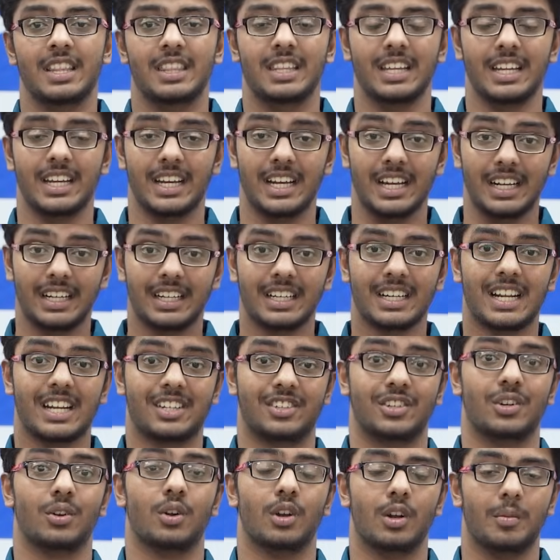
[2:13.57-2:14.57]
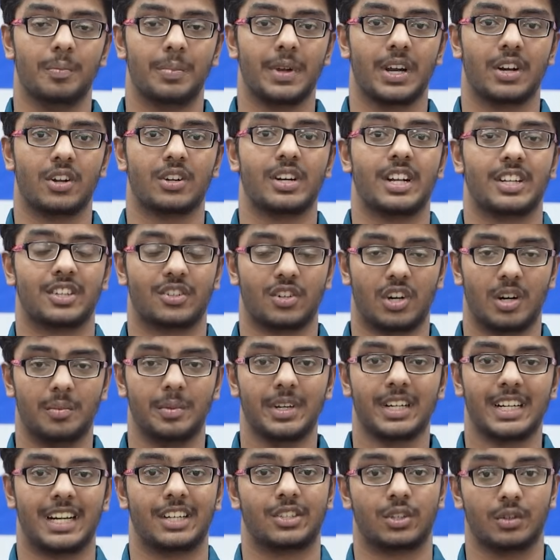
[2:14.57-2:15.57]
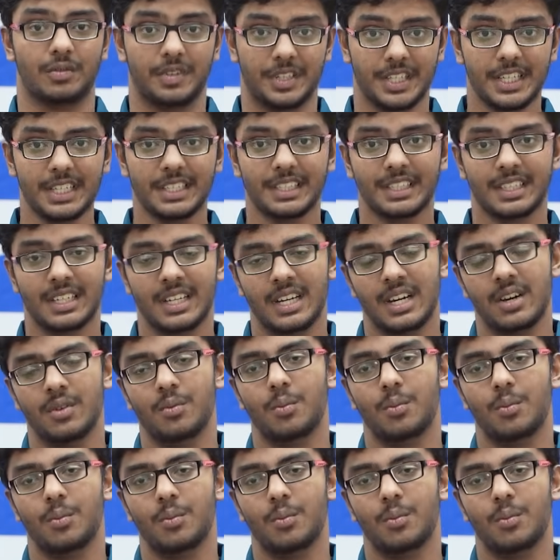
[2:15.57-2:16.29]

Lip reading: the International Olympiad on Astronomy and Astrophysics,